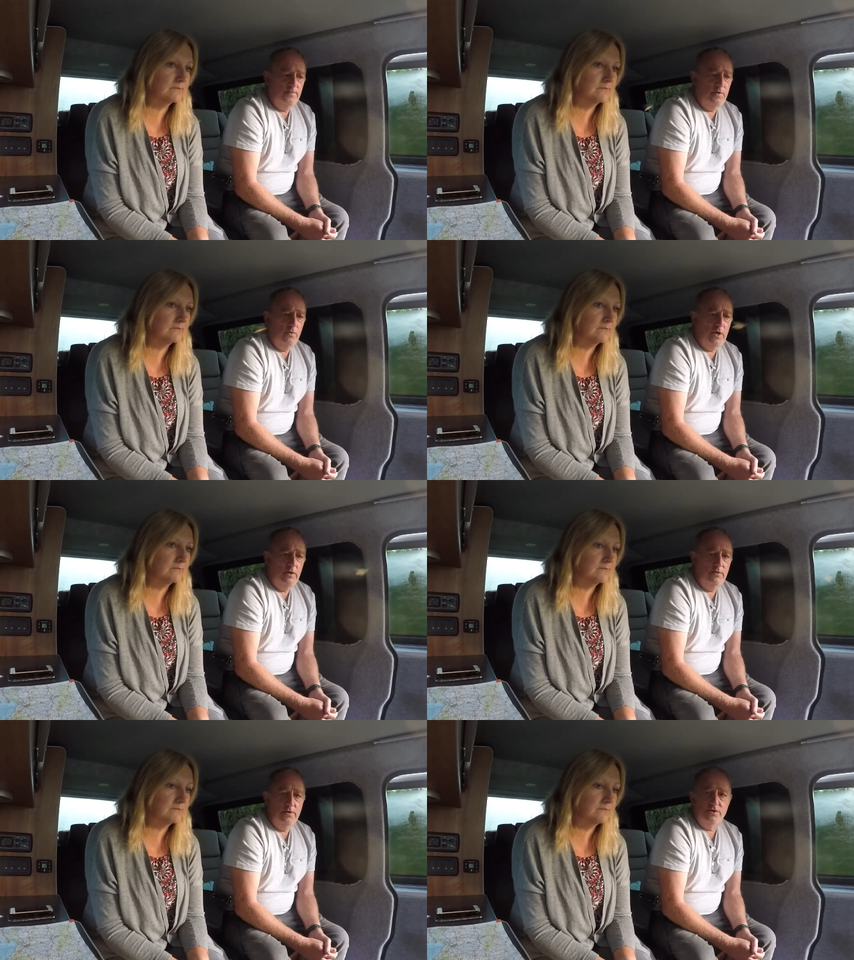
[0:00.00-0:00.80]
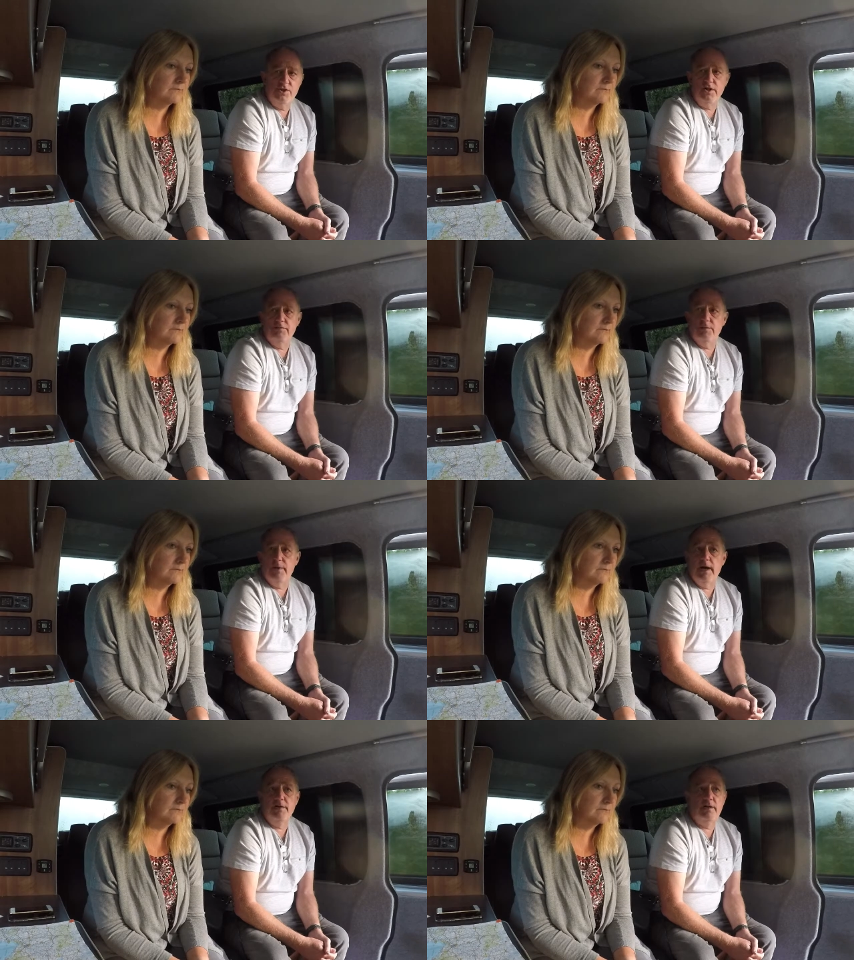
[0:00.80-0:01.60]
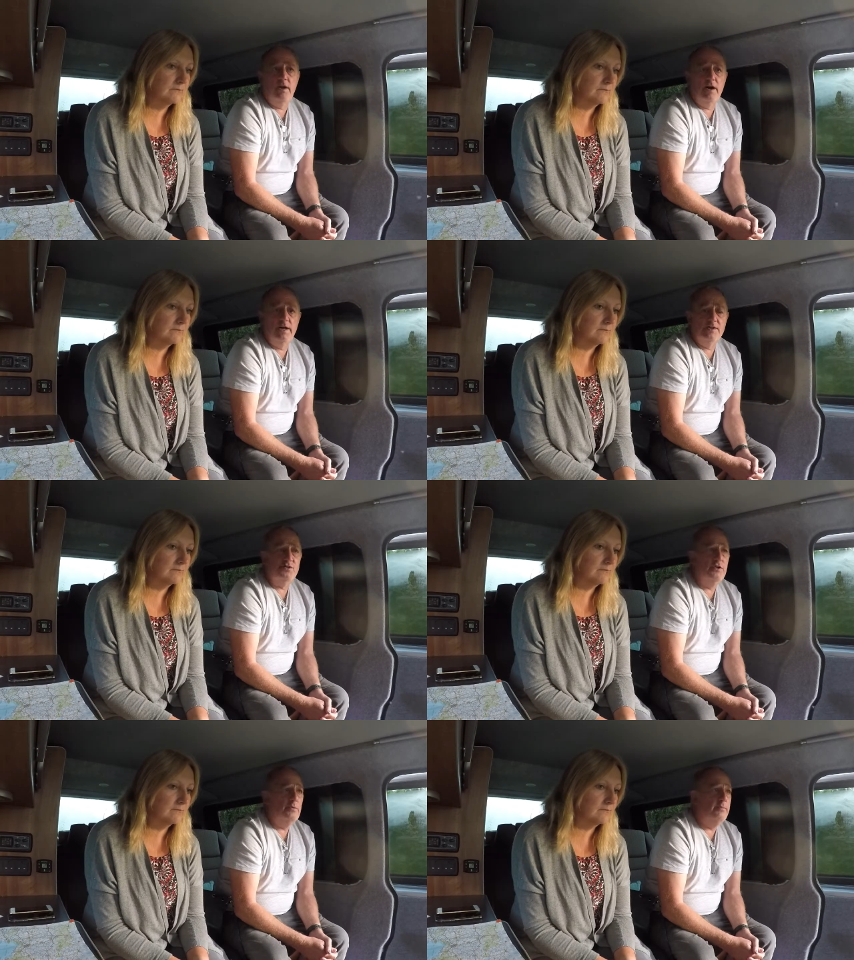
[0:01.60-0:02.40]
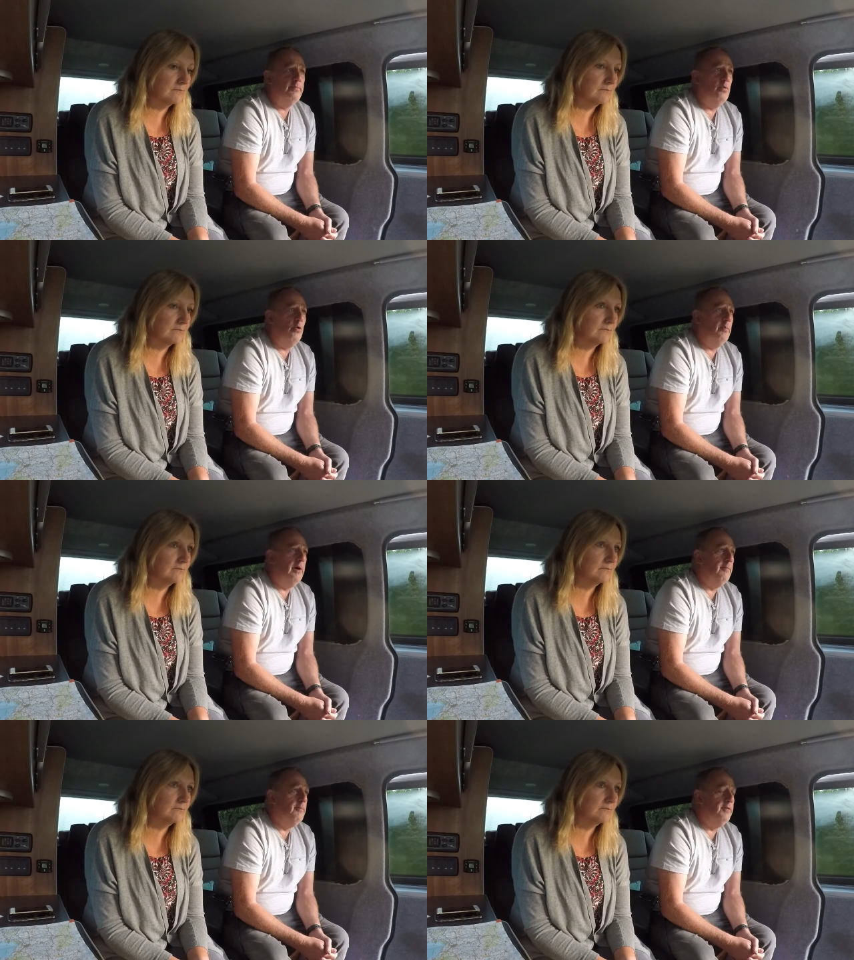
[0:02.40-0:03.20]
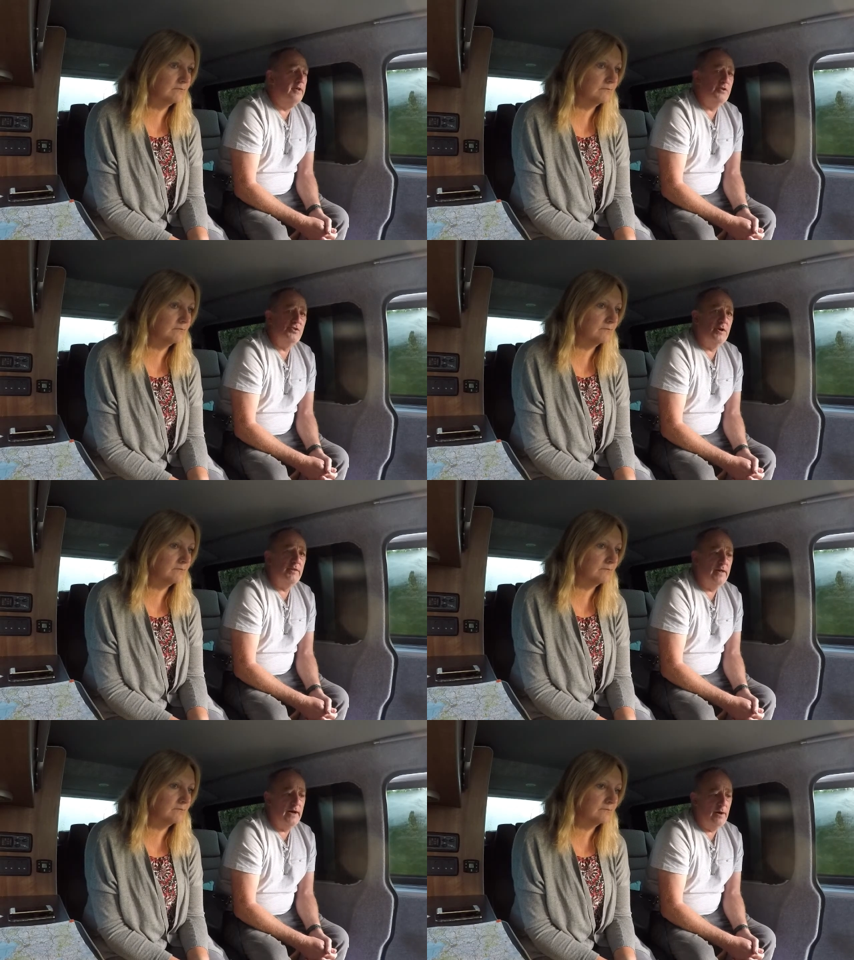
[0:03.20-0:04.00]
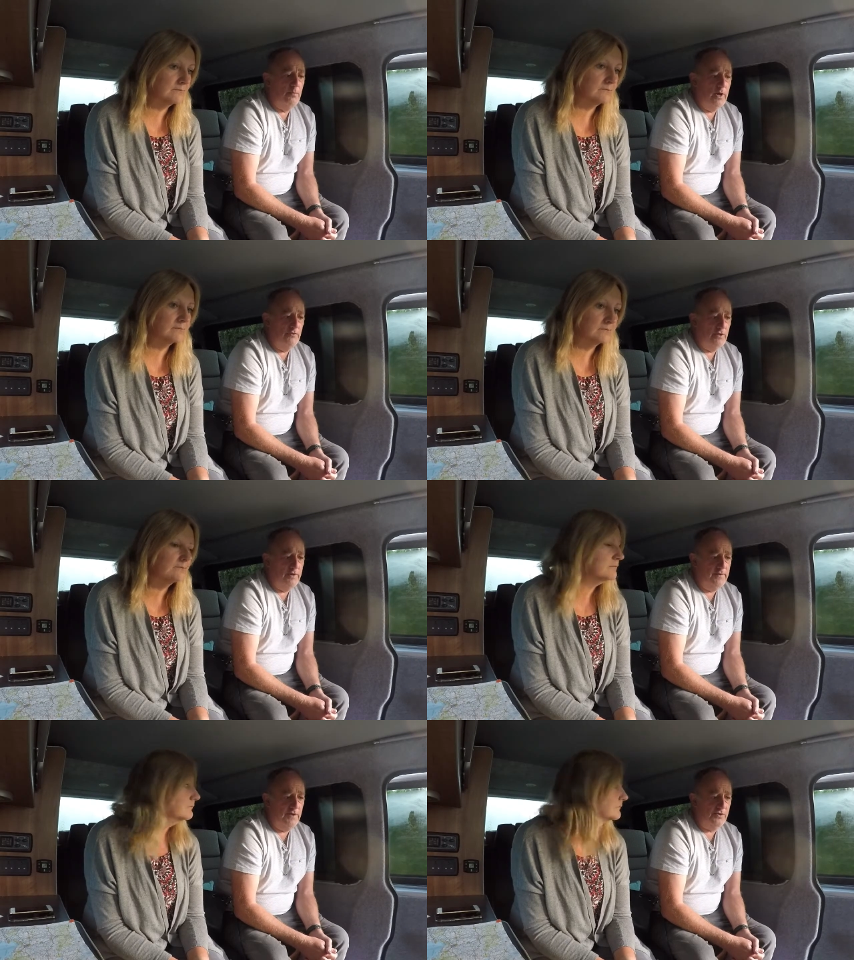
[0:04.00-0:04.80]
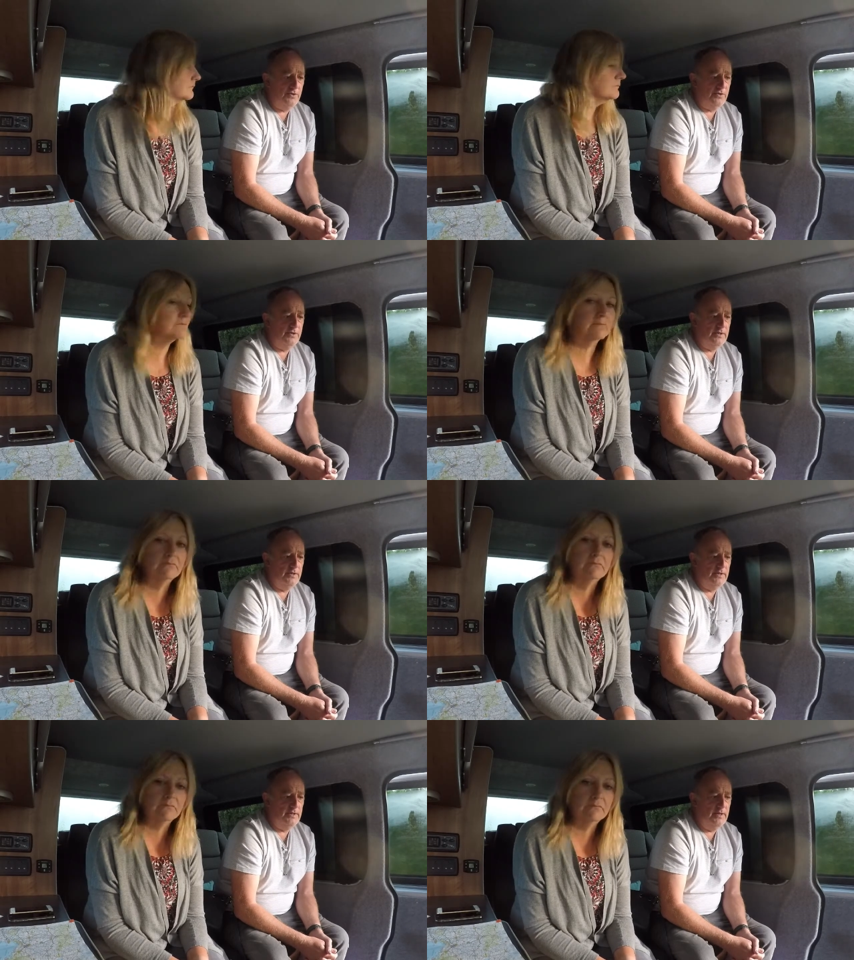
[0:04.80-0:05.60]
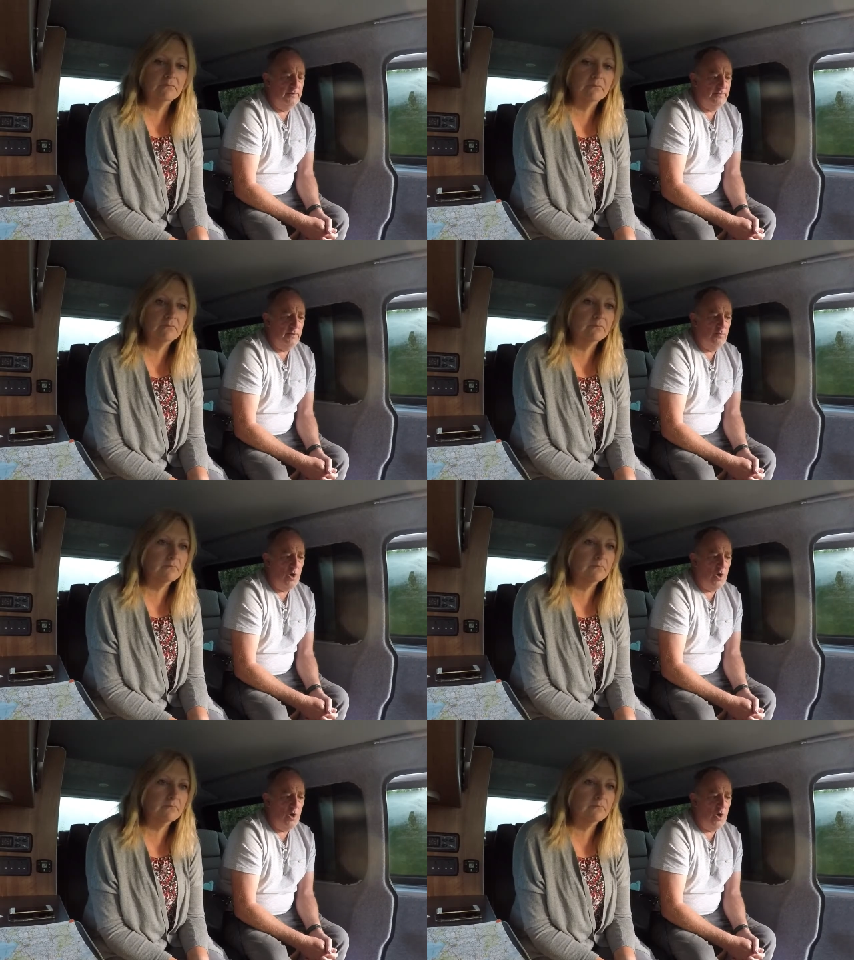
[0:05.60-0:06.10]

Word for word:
Speaker 1: although there's enough to power the lights and the water pump and things like that, I'm wondering if it's... From